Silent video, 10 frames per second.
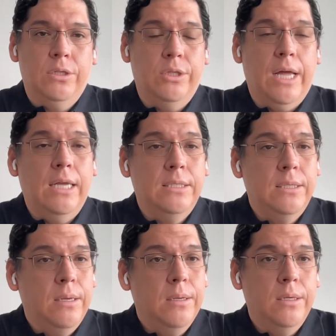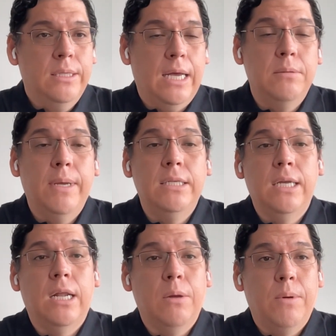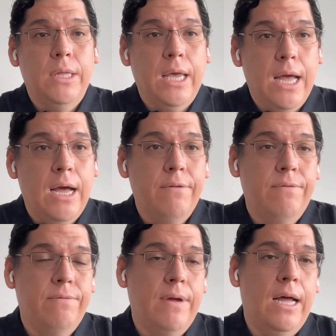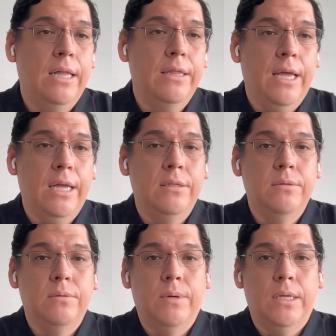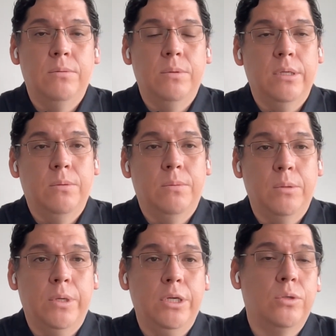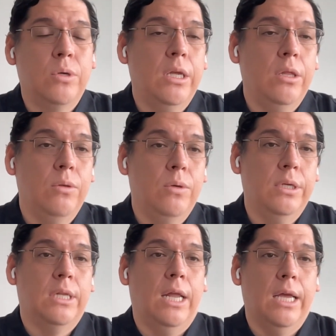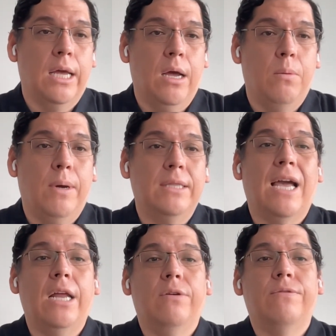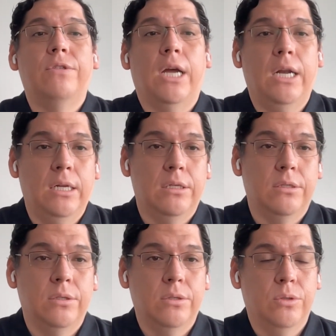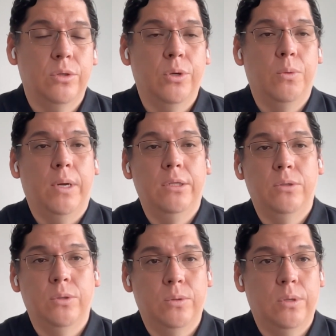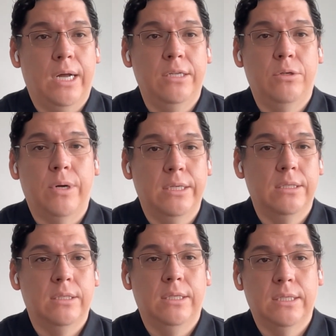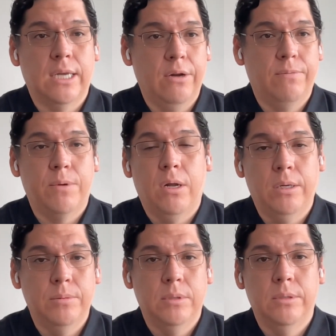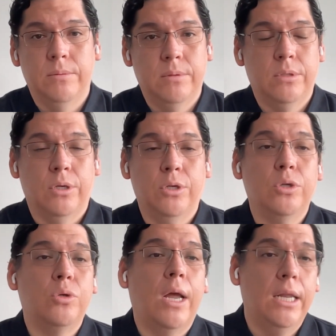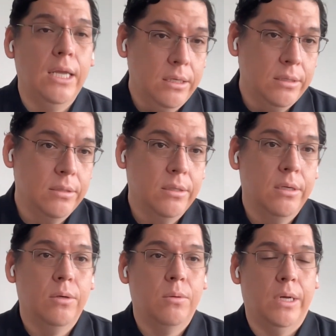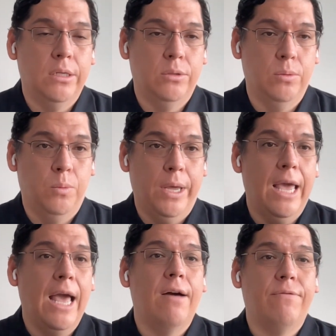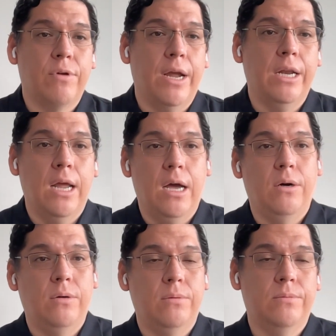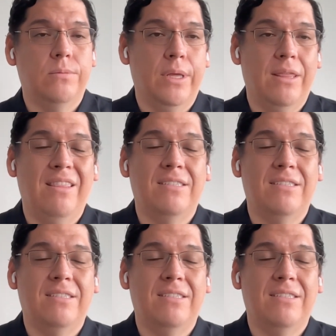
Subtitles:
so that's basically what they have. And then what we usually do is like, what kind of channels do you want to address these kind of problems? So usually, what we have right now with